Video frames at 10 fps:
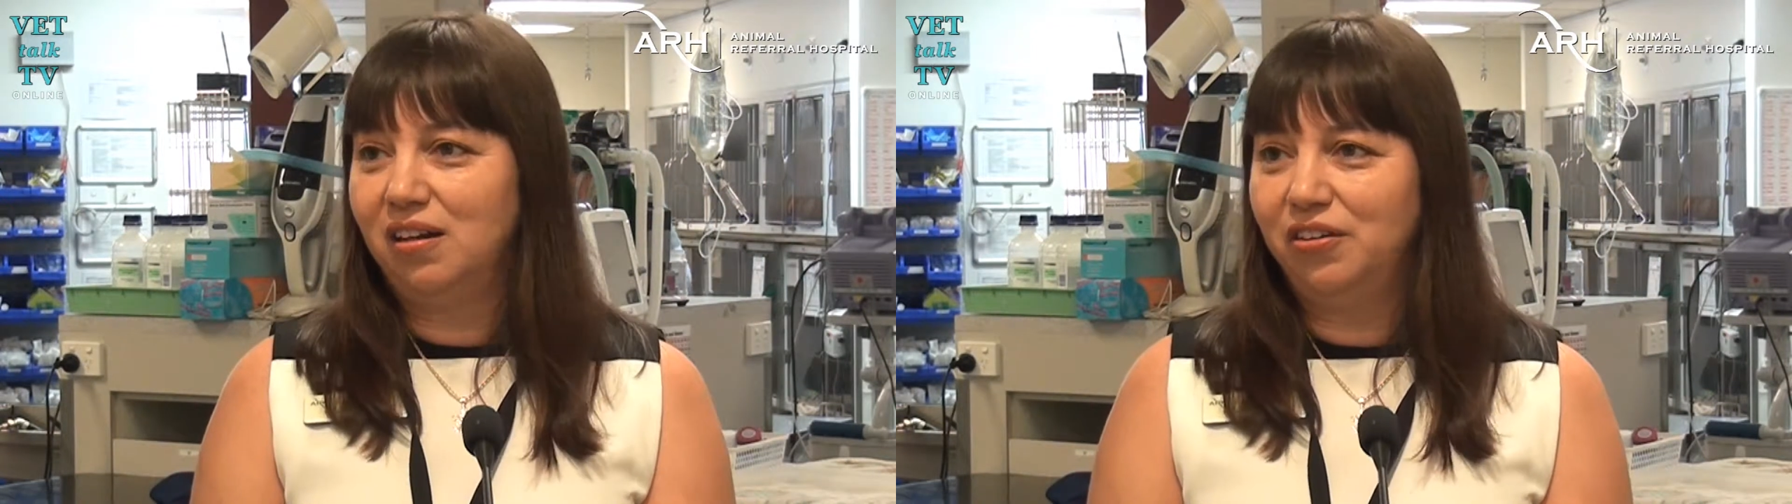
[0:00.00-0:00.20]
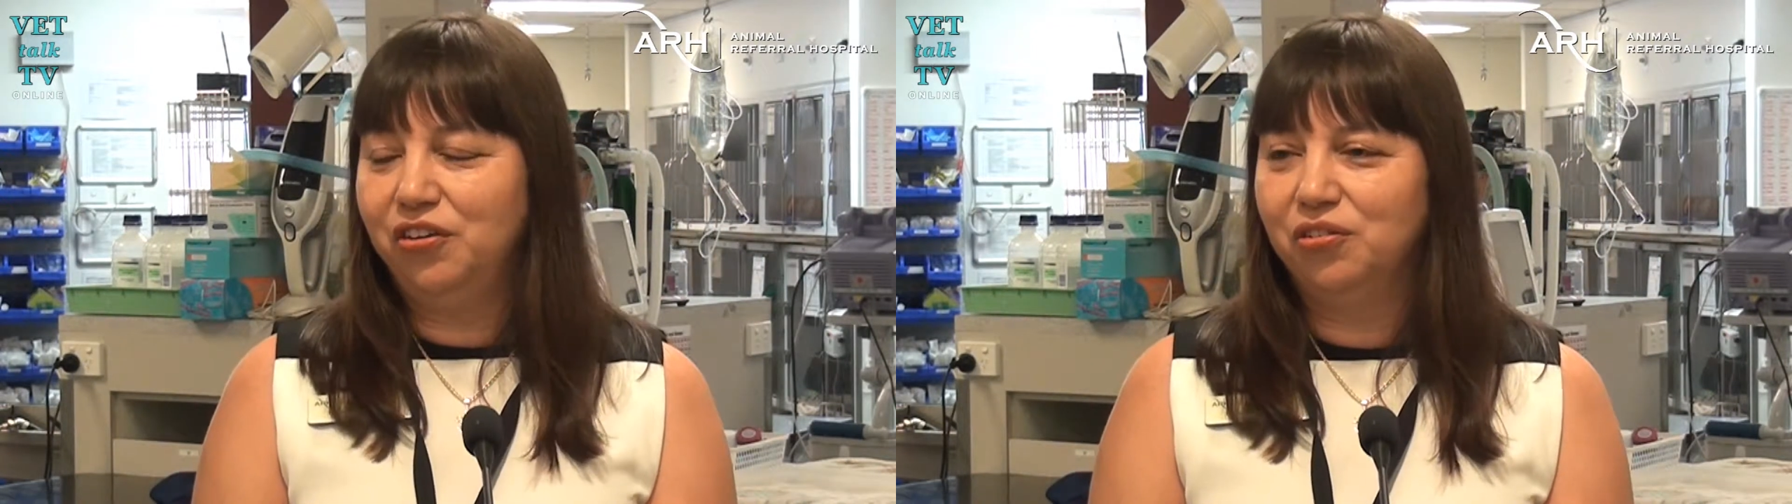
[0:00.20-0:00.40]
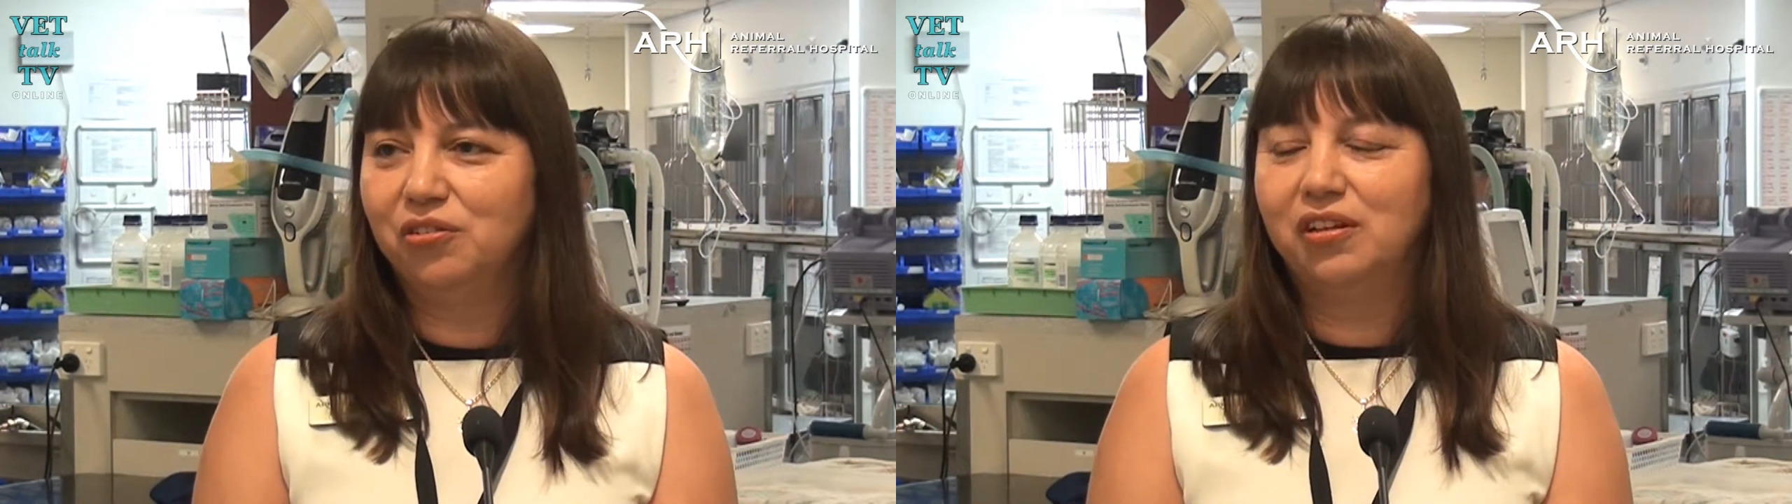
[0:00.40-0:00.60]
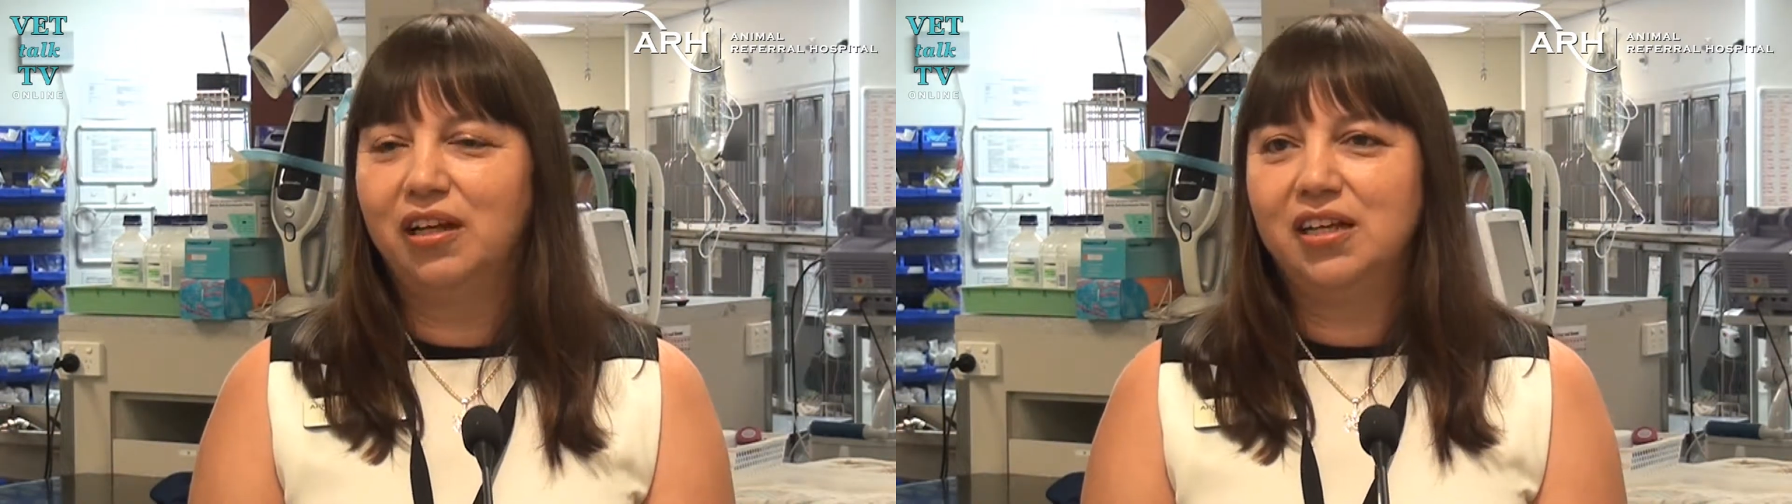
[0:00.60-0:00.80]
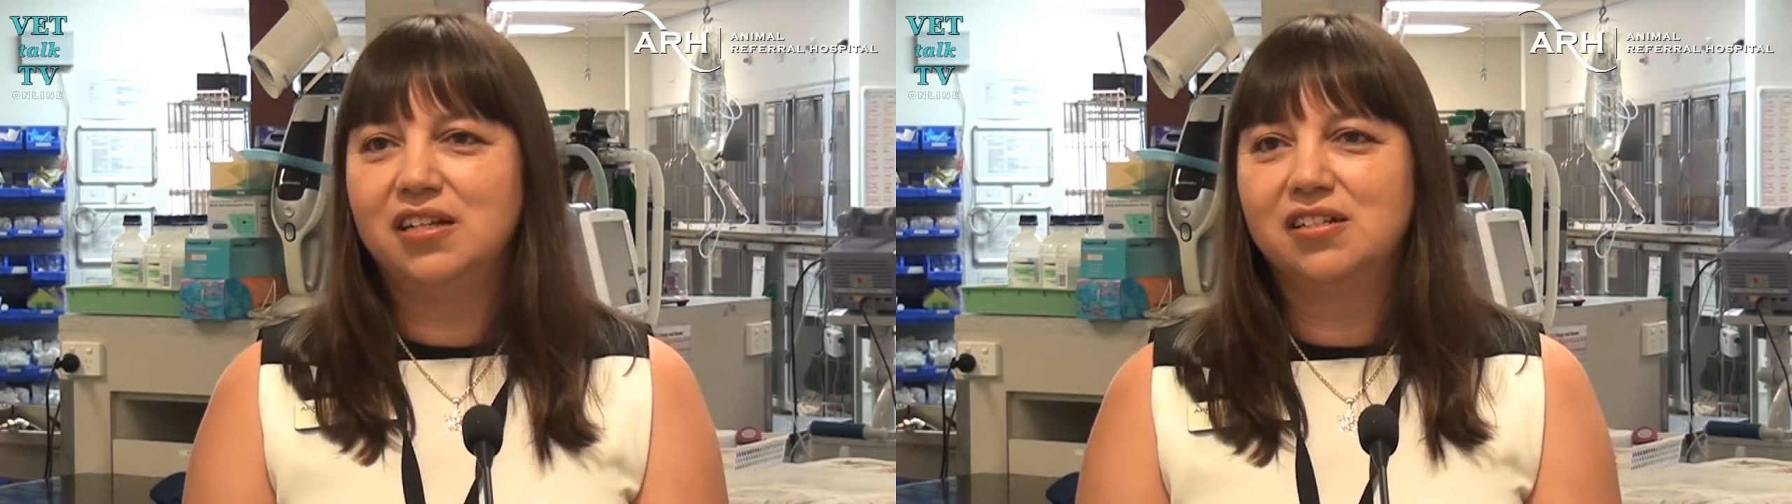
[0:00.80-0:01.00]
unusual,
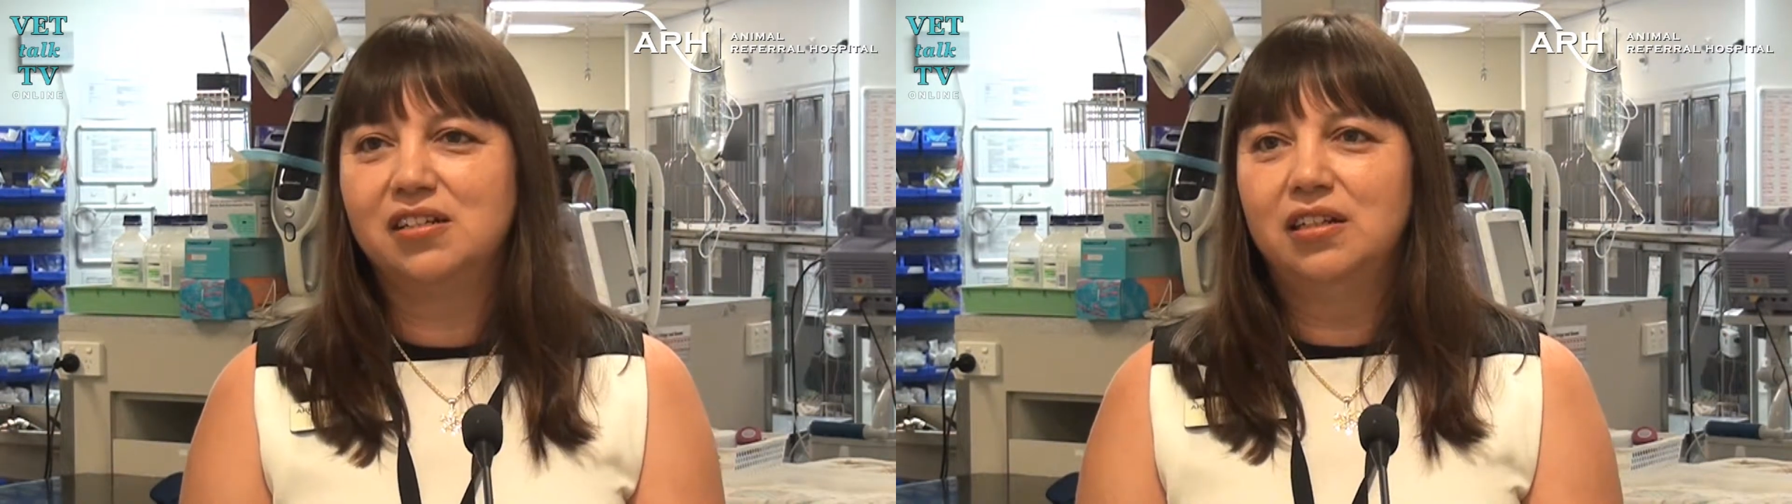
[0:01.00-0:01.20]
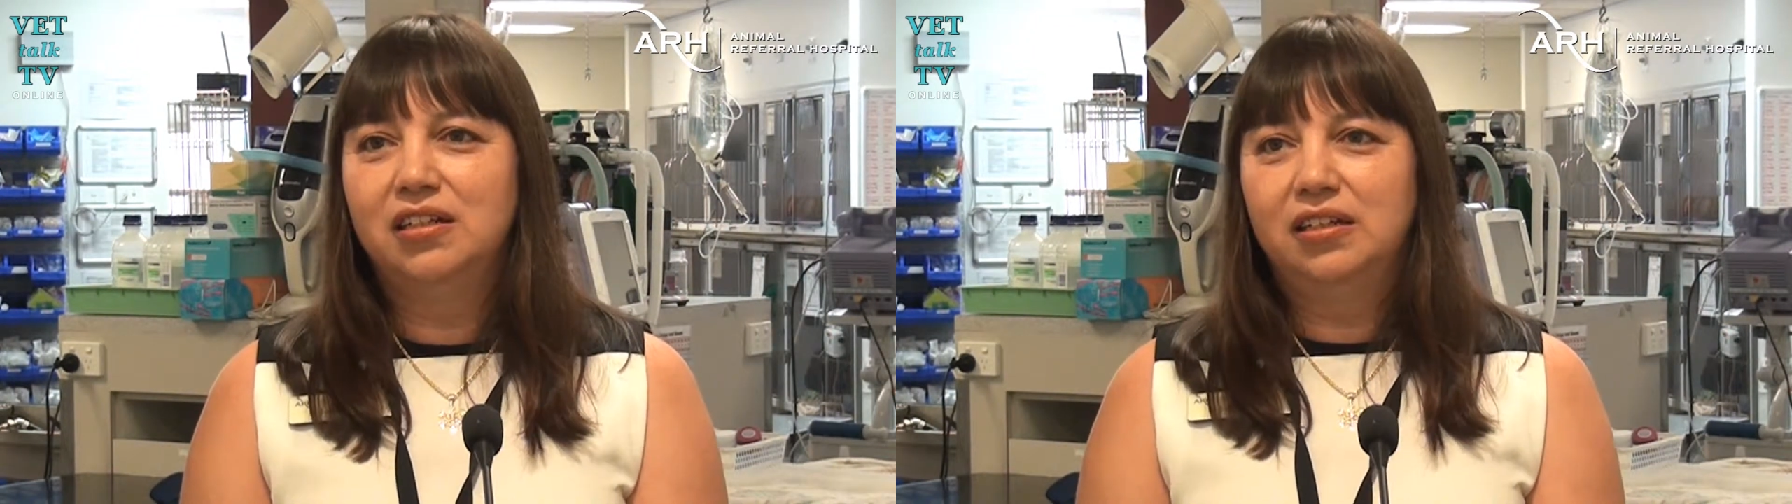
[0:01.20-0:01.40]
and